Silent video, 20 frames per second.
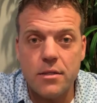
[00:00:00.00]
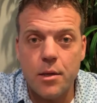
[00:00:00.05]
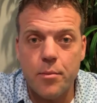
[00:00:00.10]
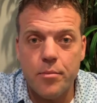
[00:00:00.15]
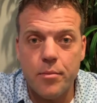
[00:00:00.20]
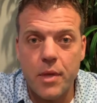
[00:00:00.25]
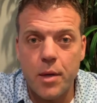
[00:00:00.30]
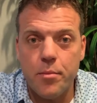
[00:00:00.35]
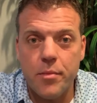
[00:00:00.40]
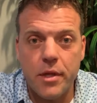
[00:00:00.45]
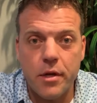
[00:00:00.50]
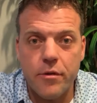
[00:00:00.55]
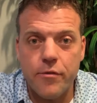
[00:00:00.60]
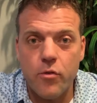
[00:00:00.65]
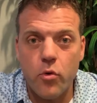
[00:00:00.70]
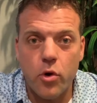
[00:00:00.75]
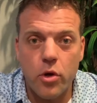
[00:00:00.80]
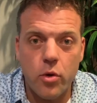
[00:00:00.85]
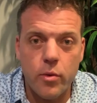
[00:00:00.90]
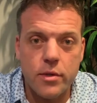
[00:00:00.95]
I'm there
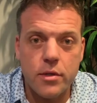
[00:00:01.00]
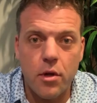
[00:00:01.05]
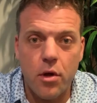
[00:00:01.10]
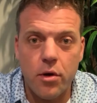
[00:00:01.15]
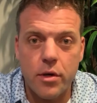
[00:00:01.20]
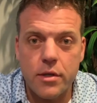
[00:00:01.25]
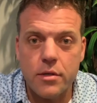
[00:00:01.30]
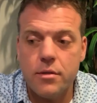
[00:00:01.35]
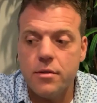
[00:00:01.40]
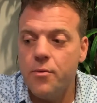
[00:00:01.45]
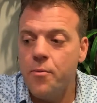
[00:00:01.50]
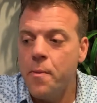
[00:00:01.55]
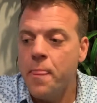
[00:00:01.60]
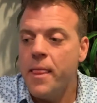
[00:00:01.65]
for you as long as